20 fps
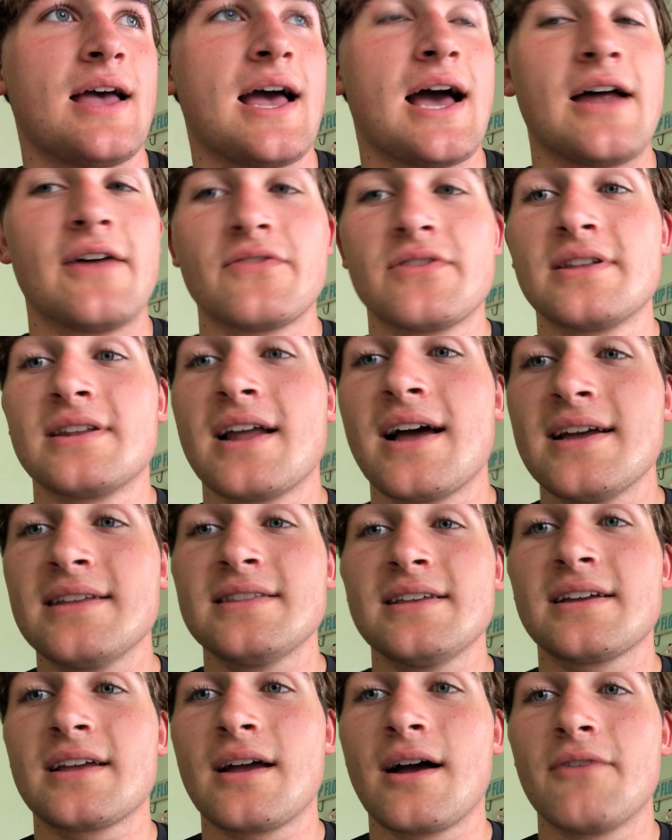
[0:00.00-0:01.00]
of the night
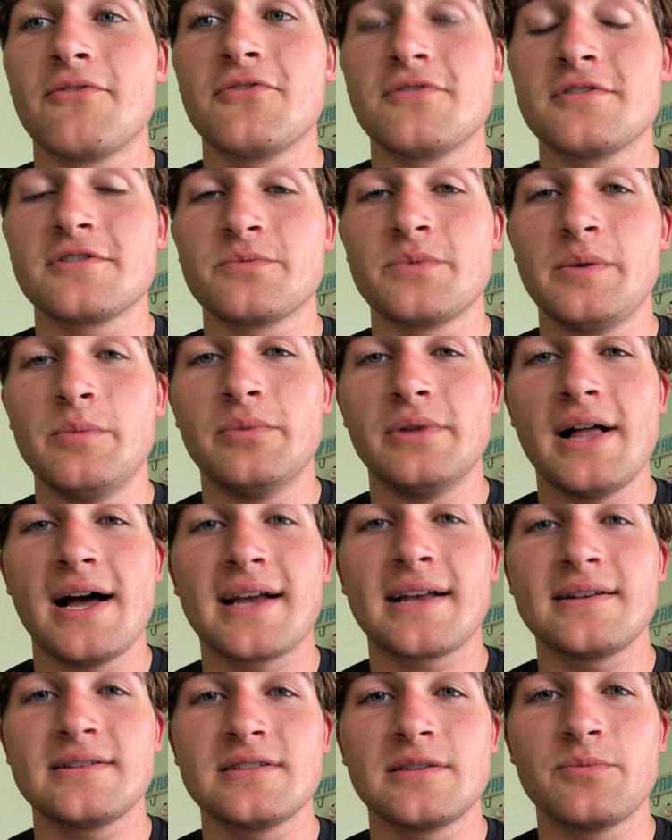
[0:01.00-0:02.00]
that covers me,
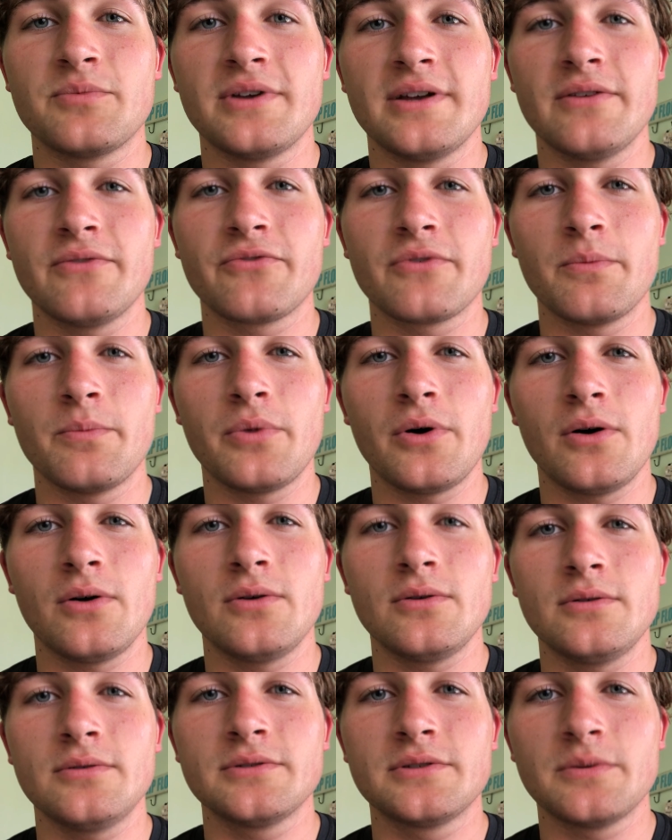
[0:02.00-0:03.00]
black as the pit from
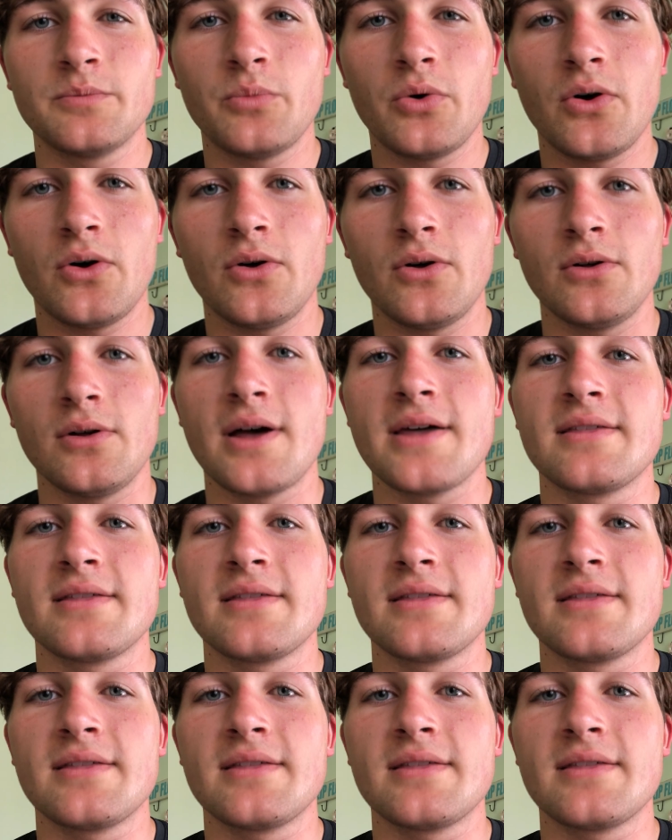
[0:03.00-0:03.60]
pole to pole.